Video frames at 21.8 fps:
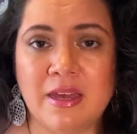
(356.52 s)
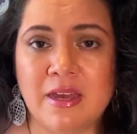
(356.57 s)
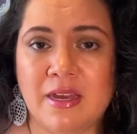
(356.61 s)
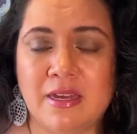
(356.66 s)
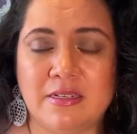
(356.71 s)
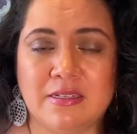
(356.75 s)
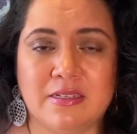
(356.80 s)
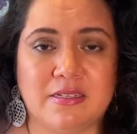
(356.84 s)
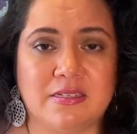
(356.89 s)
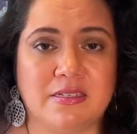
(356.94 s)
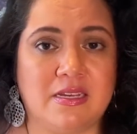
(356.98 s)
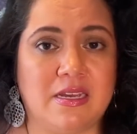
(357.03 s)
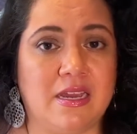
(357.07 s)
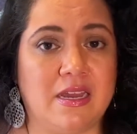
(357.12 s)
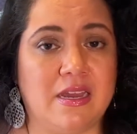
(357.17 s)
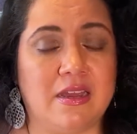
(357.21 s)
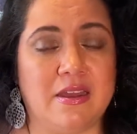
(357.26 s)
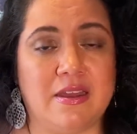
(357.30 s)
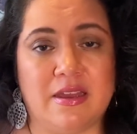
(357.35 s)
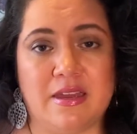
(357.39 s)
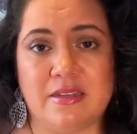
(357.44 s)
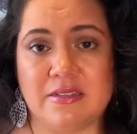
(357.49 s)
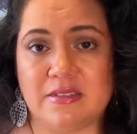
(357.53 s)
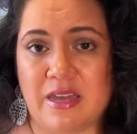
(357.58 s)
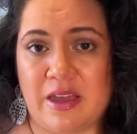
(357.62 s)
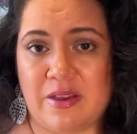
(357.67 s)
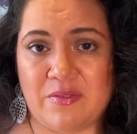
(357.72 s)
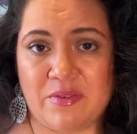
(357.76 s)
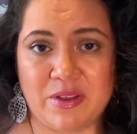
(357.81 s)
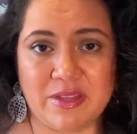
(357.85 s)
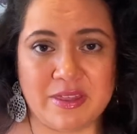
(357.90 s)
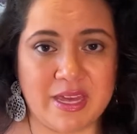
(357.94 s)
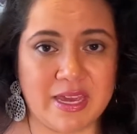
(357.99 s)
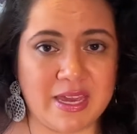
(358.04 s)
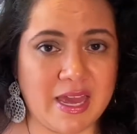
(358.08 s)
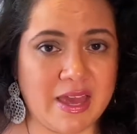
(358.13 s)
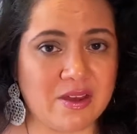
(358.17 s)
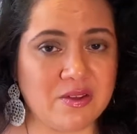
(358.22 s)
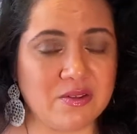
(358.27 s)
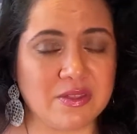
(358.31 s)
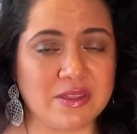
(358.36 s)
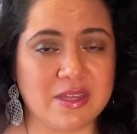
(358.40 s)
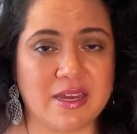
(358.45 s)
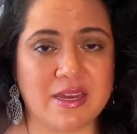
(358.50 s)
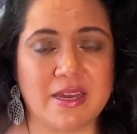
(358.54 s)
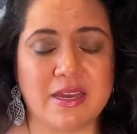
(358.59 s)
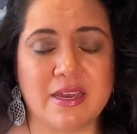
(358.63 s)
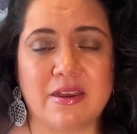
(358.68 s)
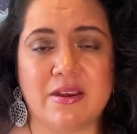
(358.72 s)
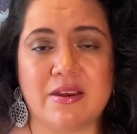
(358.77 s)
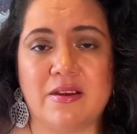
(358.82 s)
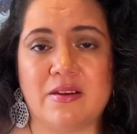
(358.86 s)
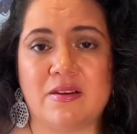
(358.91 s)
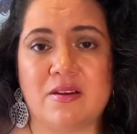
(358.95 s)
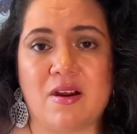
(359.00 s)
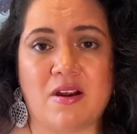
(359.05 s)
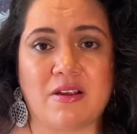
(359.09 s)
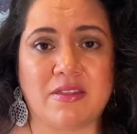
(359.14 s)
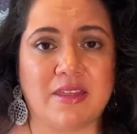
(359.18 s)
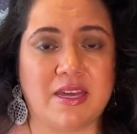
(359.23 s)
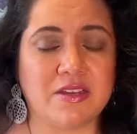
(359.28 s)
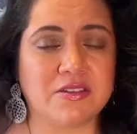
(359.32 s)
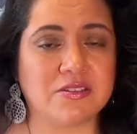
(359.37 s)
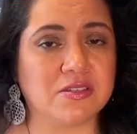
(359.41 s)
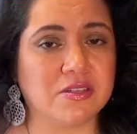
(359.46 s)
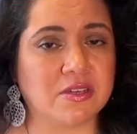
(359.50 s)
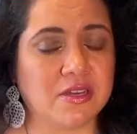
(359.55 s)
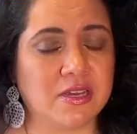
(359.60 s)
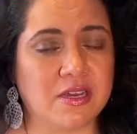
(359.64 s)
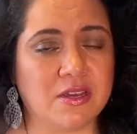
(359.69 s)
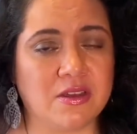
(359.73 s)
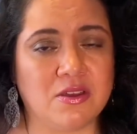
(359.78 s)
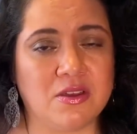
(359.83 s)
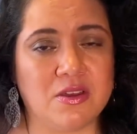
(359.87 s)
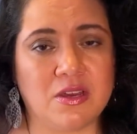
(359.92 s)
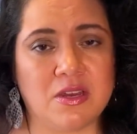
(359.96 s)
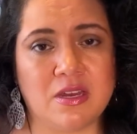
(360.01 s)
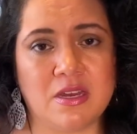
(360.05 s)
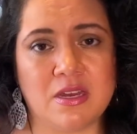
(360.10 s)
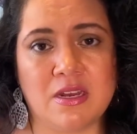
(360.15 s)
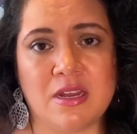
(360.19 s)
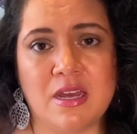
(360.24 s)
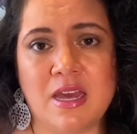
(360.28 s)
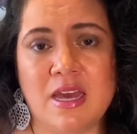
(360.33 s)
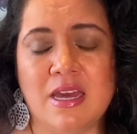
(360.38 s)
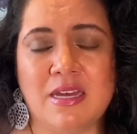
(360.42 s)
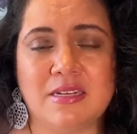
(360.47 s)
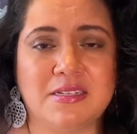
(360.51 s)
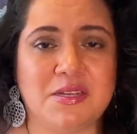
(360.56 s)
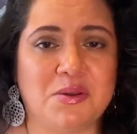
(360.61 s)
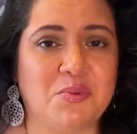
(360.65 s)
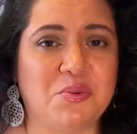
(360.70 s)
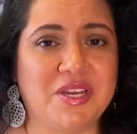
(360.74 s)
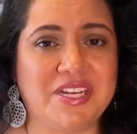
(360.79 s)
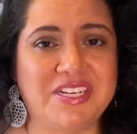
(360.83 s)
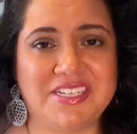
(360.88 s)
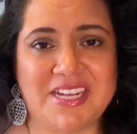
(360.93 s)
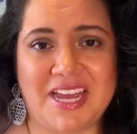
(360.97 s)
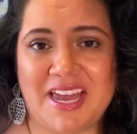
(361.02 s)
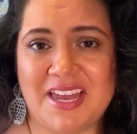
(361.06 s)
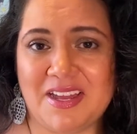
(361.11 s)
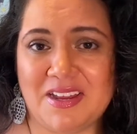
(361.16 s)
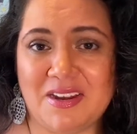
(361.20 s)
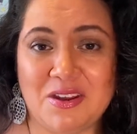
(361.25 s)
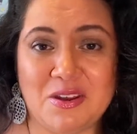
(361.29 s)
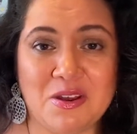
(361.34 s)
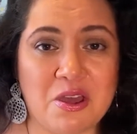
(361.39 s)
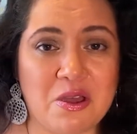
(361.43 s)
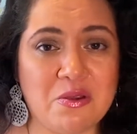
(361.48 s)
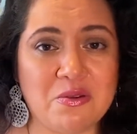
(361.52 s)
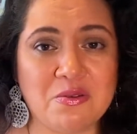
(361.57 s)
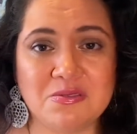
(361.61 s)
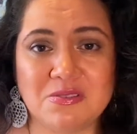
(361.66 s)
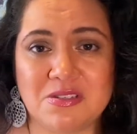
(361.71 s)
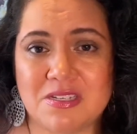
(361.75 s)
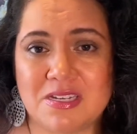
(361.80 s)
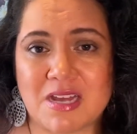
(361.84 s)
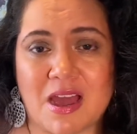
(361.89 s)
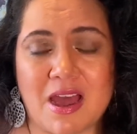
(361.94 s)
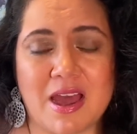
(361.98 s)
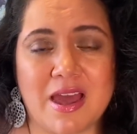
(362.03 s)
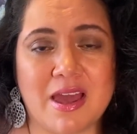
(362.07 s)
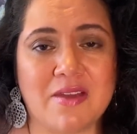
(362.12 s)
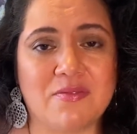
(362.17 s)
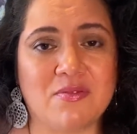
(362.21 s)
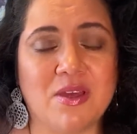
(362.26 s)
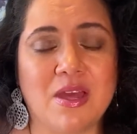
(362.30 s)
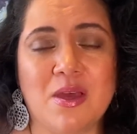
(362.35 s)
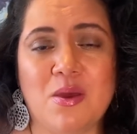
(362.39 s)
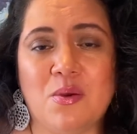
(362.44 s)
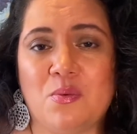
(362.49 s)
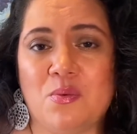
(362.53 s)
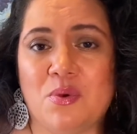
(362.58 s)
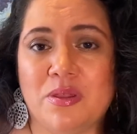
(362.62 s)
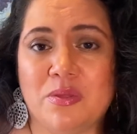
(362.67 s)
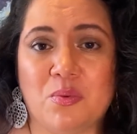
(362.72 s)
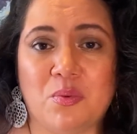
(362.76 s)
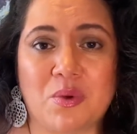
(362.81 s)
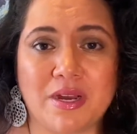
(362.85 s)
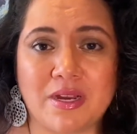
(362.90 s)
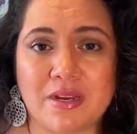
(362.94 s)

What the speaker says: to see, is everything healthy here? Are things looking good? Did we take a nosedive with one